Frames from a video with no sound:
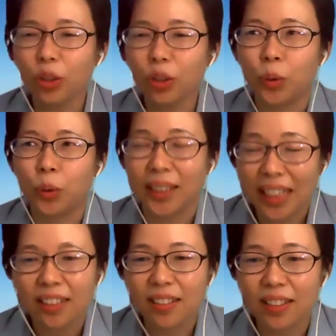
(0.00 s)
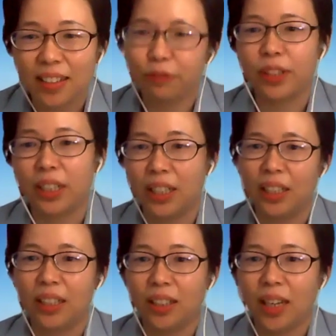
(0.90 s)
to things
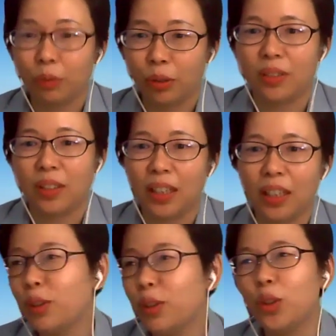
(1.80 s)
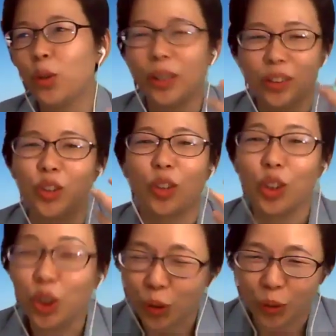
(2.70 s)
differently. I would say, even though it's your
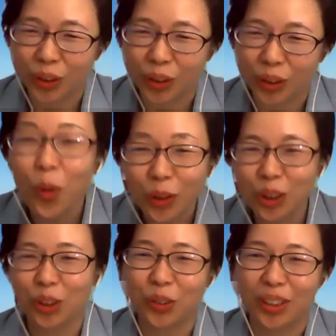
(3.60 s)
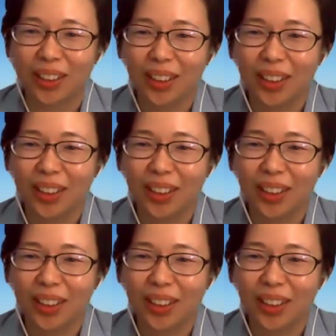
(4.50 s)
children, your own children.